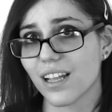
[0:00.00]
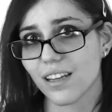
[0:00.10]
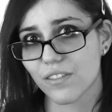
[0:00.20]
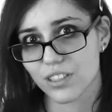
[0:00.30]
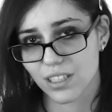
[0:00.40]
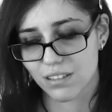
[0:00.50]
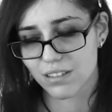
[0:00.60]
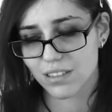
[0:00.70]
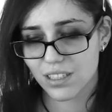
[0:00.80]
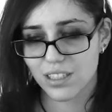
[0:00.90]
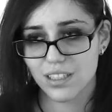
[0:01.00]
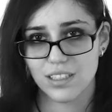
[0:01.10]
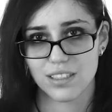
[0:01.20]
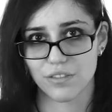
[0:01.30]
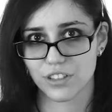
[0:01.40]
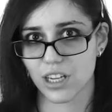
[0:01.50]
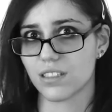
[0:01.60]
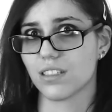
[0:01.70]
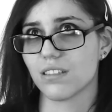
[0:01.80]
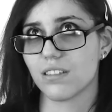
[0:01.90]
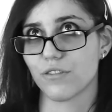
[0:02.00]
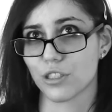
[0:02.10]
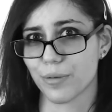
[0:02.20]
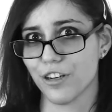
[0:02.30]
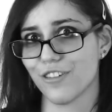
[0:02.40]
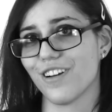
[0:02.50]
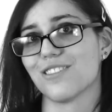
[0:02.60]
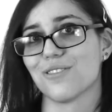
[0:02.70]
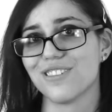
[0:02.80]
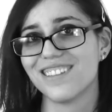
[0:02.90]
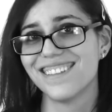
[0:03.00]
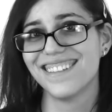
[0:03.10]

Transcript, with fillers: that ever since. Self-taught since freshman year of high school.